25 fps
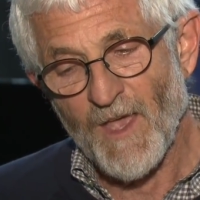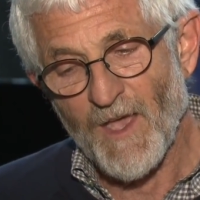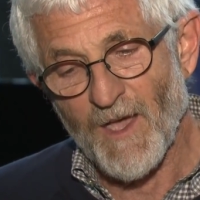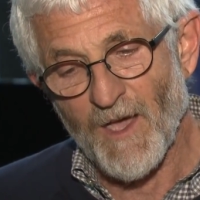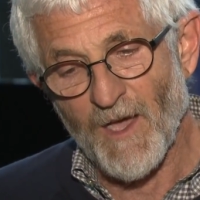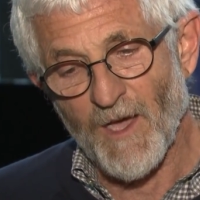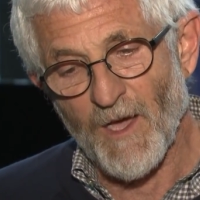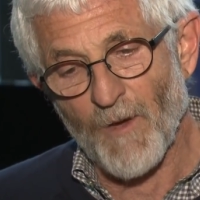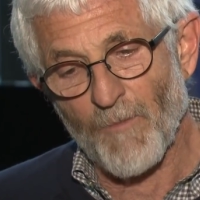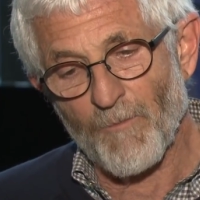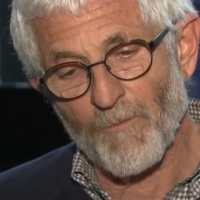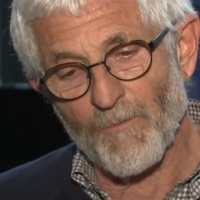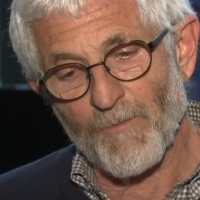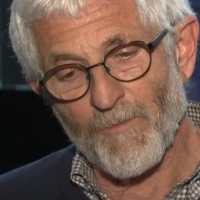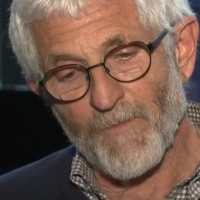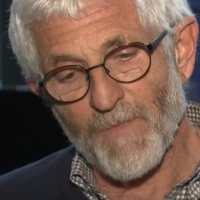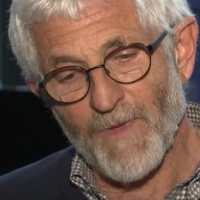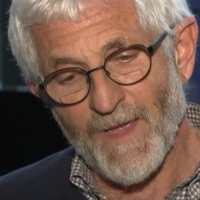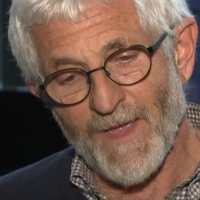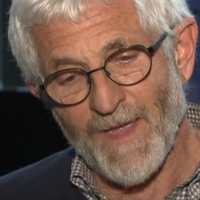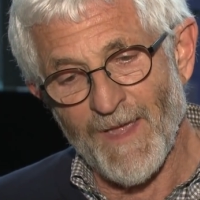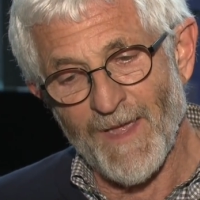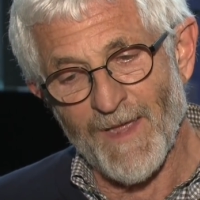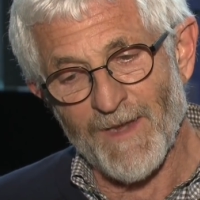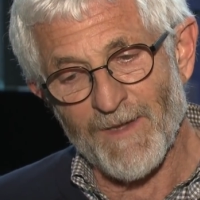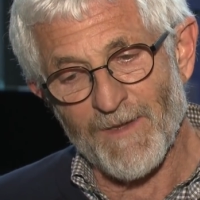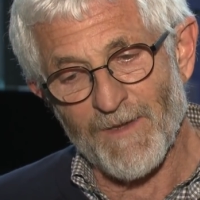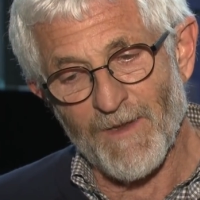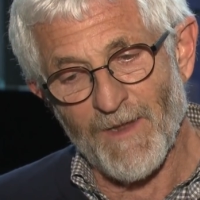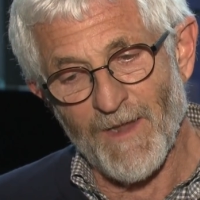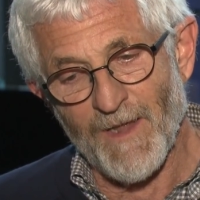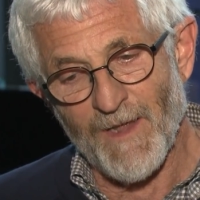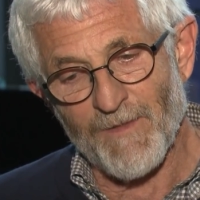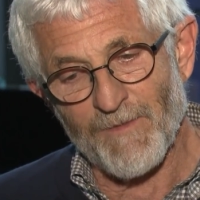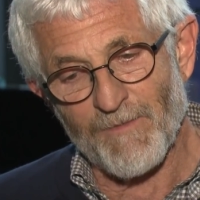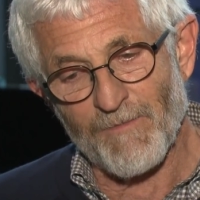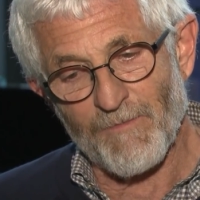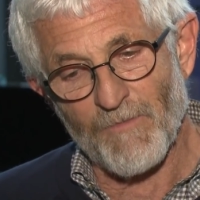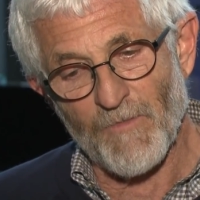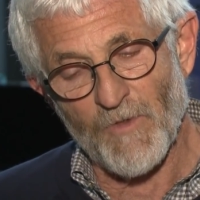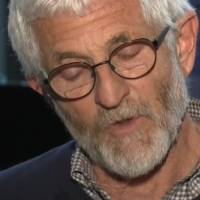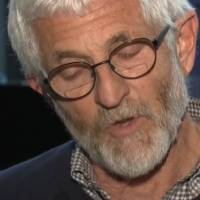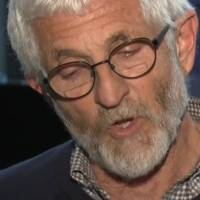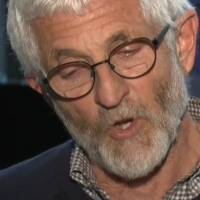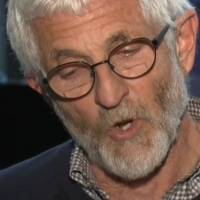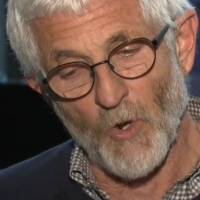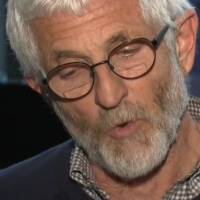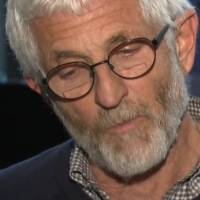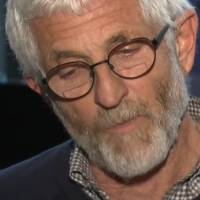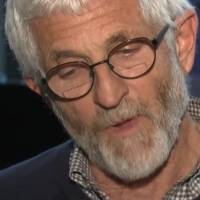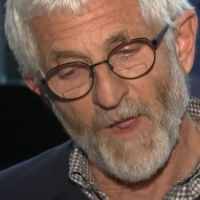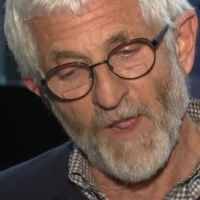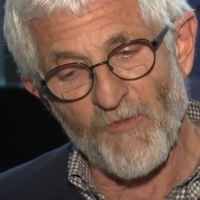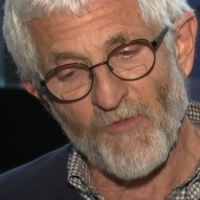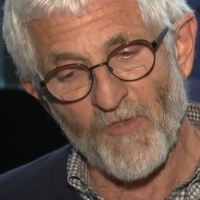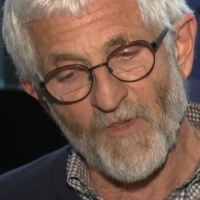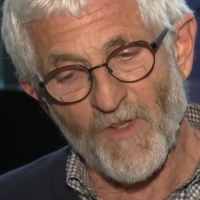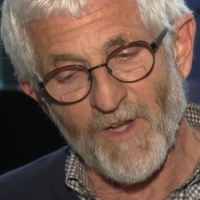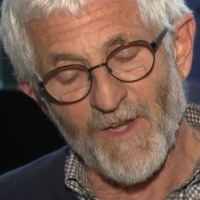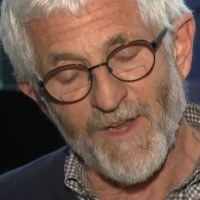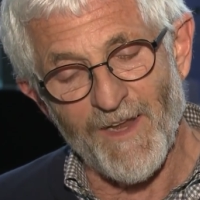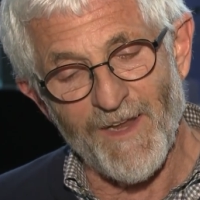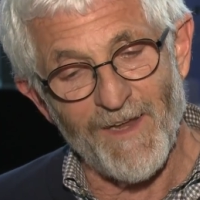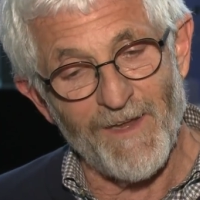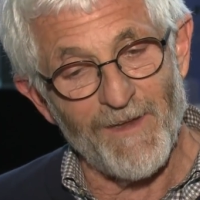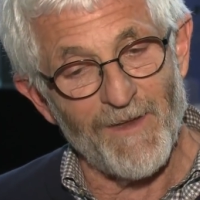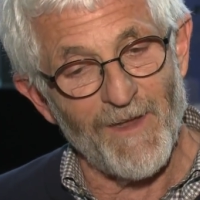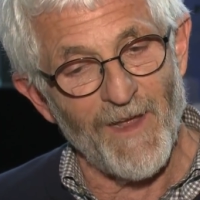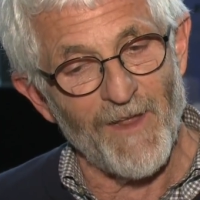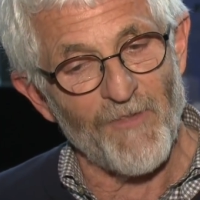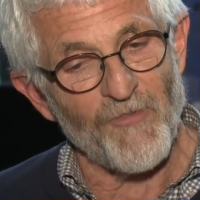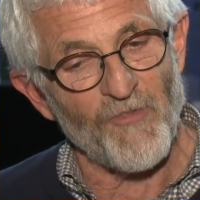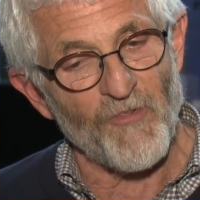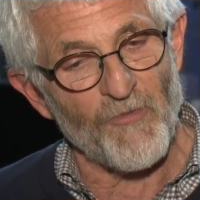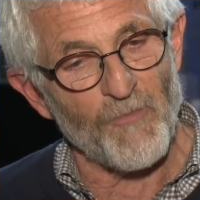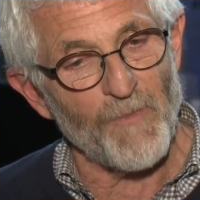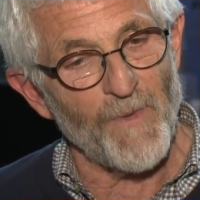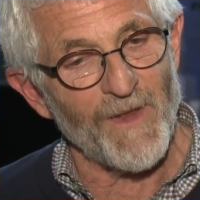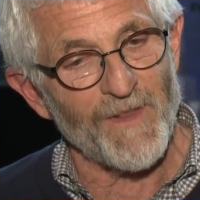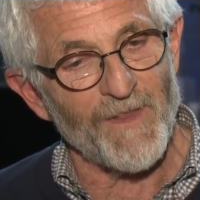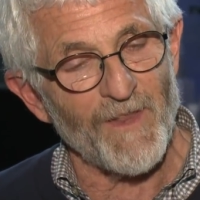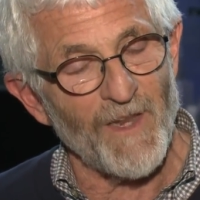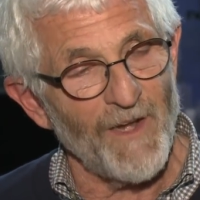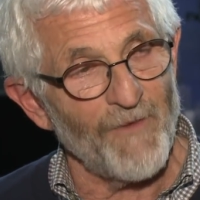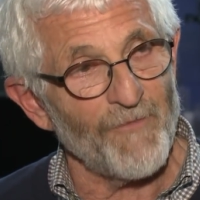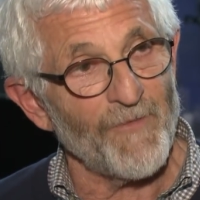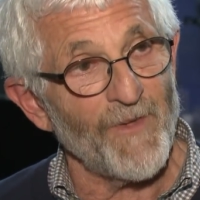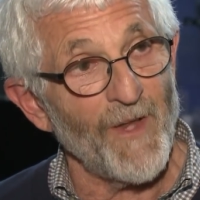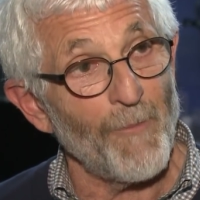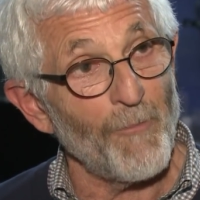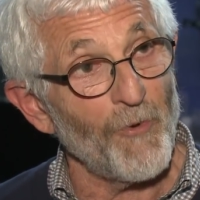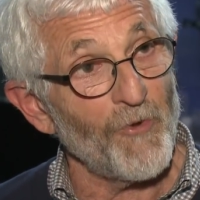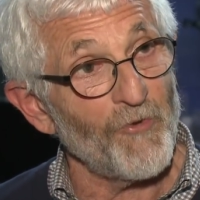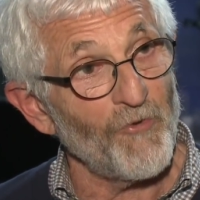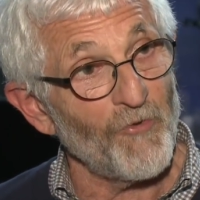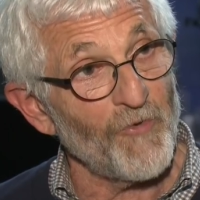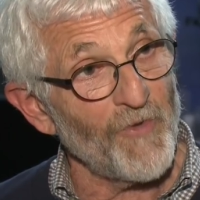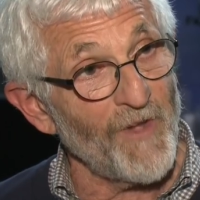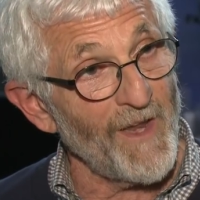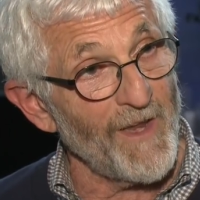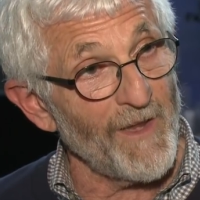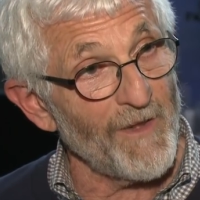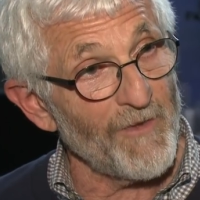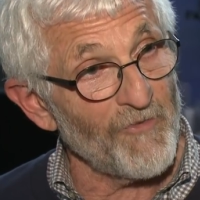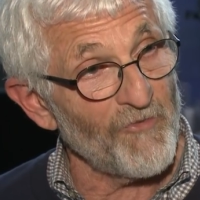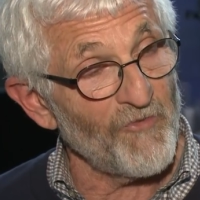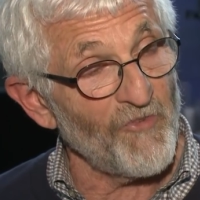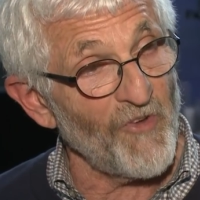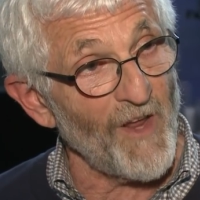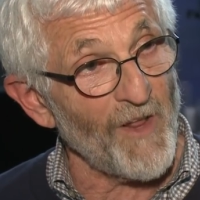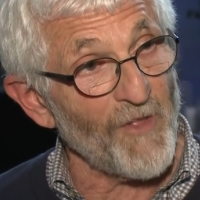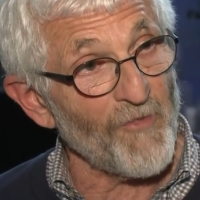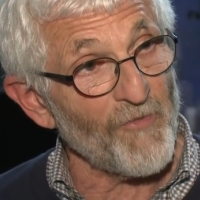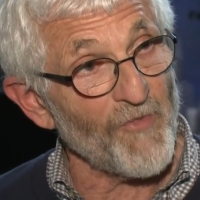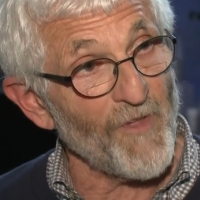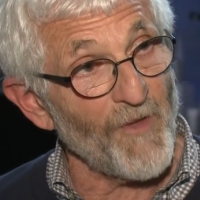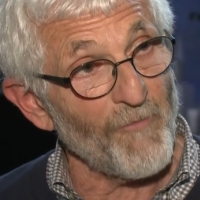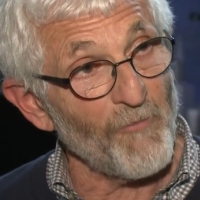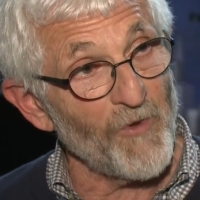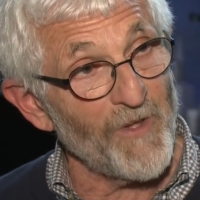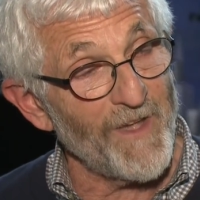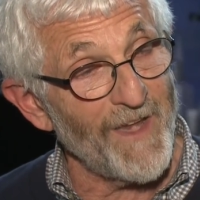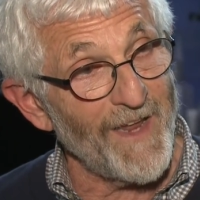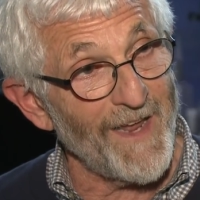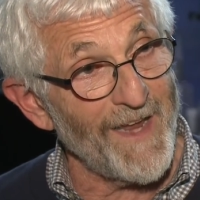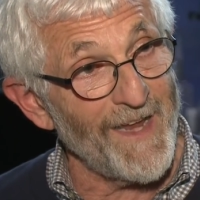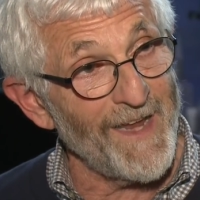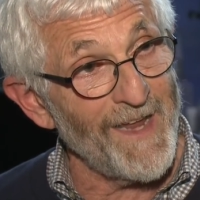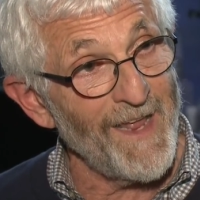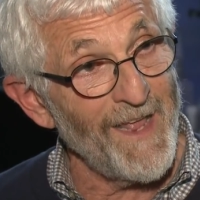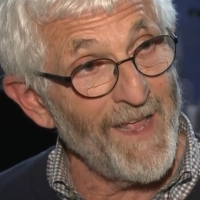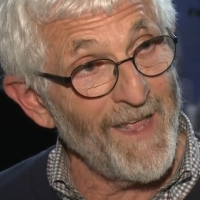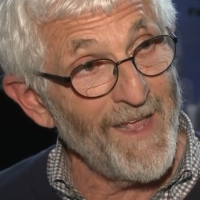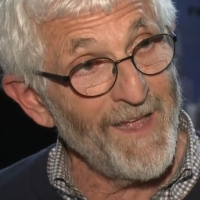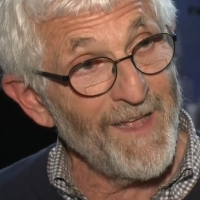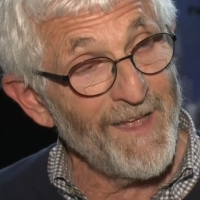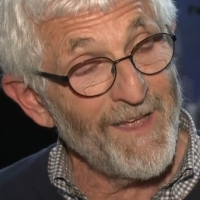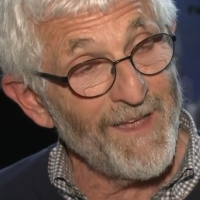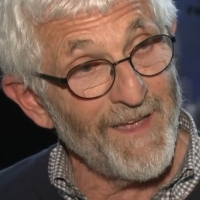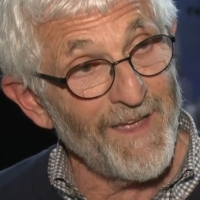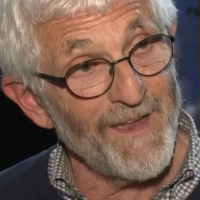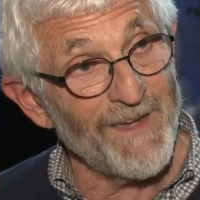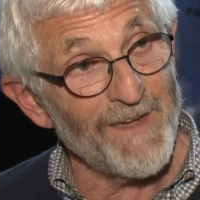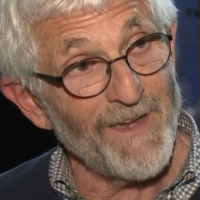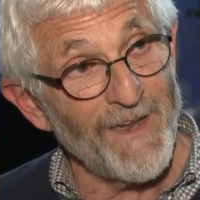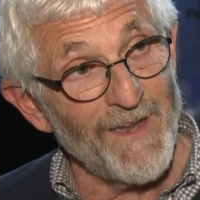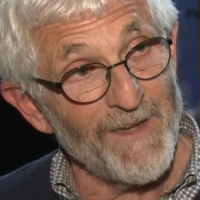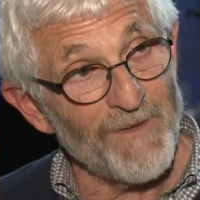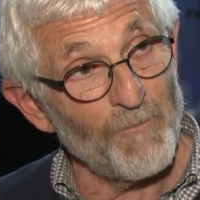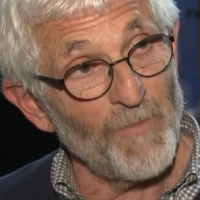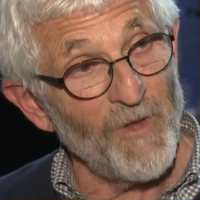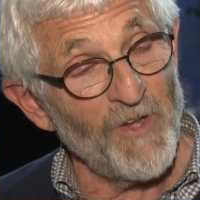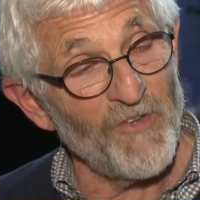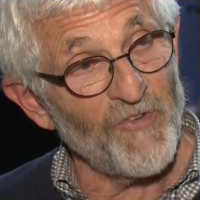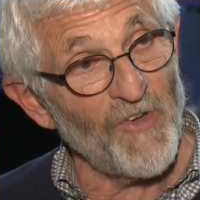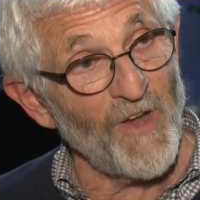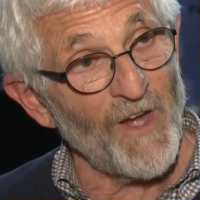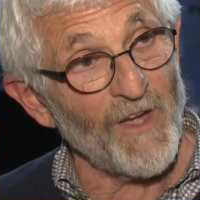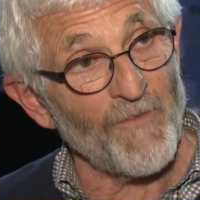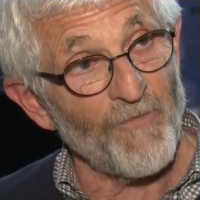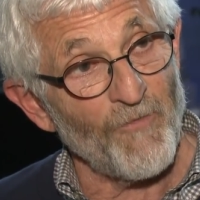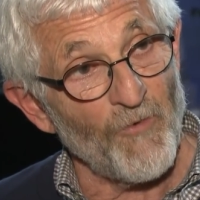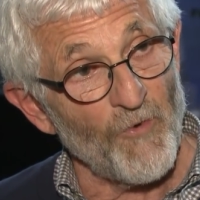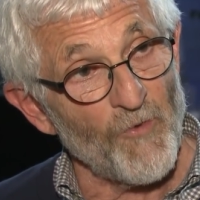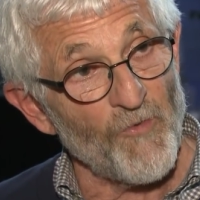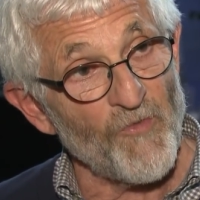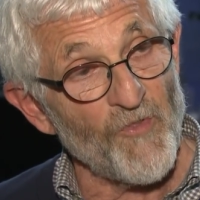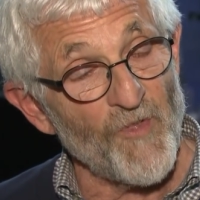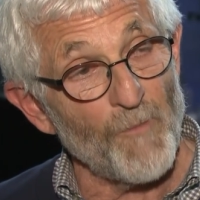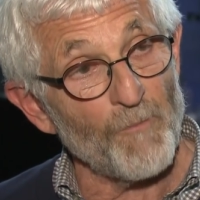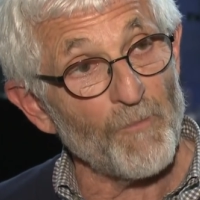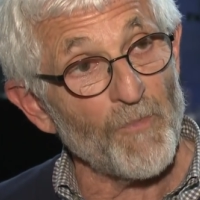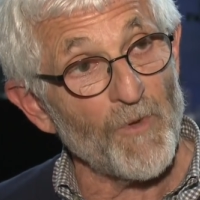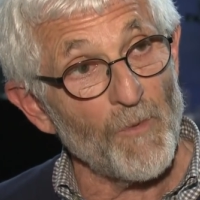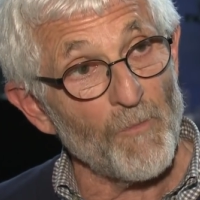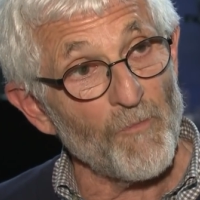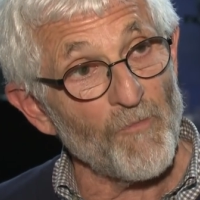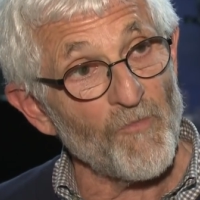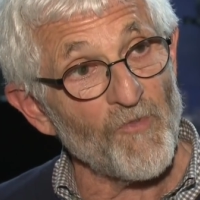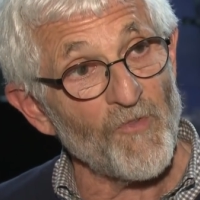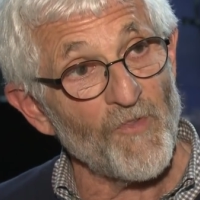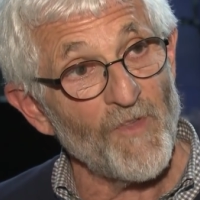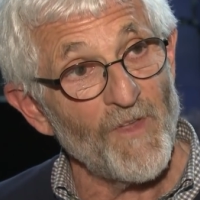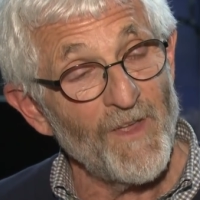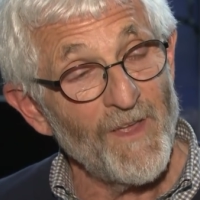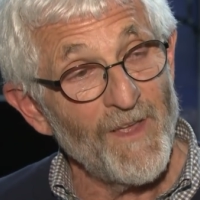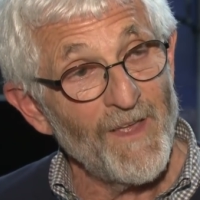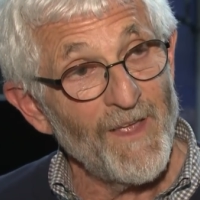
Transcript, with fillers: Um, and, and, you know, basically, I suspect they'll have temperature checks every day and, and be checked for symptoms.